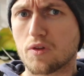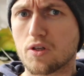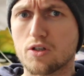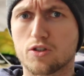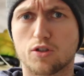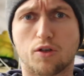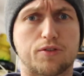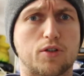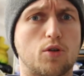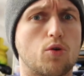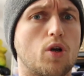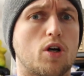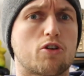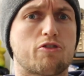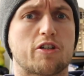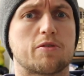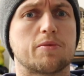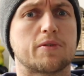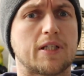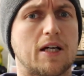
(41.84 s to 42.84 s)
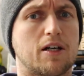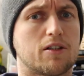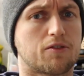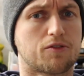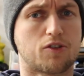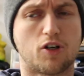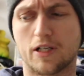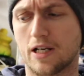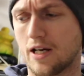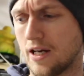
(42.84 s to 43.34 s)
so obviously all our Christmas sales
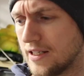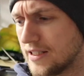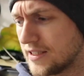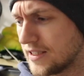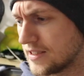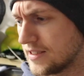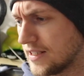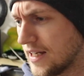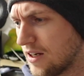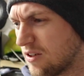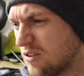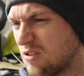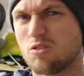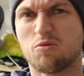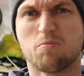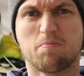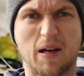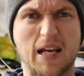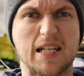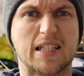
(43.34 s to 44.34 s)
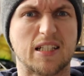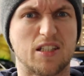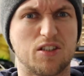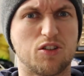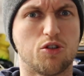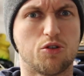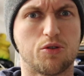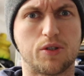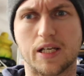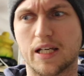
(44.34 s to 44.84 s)
have gone out, and this is now basically
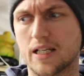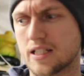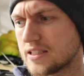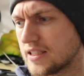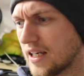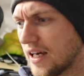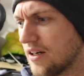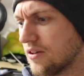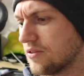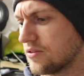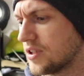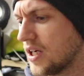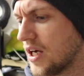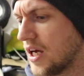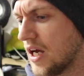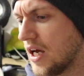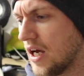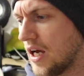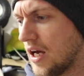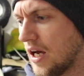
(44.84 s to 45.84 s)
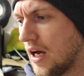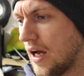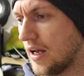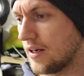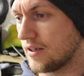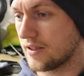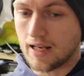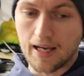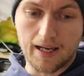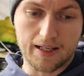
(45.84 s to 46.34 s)
New Year sales.
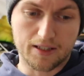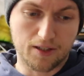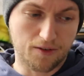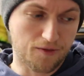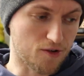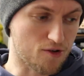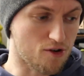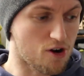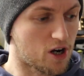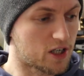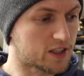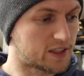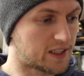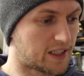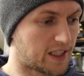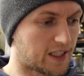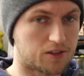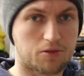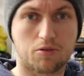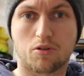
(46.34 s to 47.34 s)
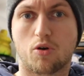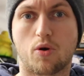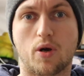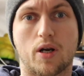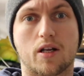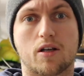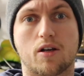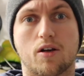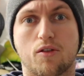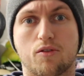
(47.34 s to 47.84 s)
And yeah, there's a variety here, so I'm going to
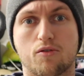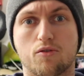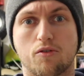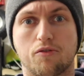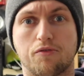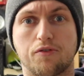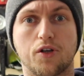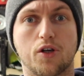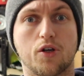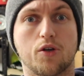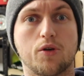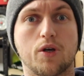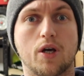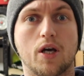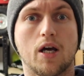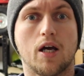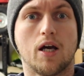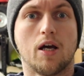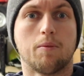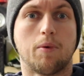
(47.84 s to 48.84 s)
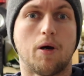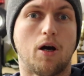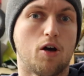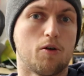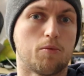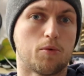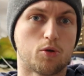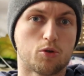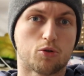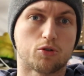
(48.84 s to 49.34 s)
quickly go through a few, but I
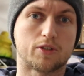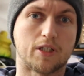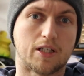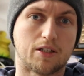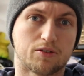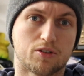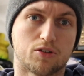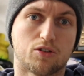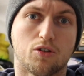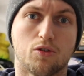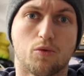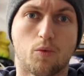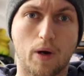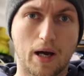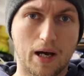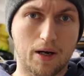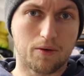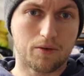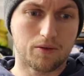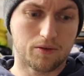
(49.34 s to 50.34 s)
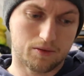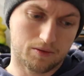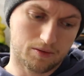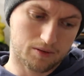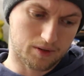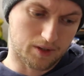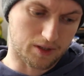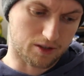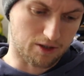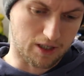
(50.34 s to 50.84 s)
hope all your sales are doing well.
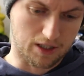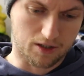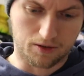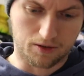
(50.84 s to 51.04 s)
Let's crack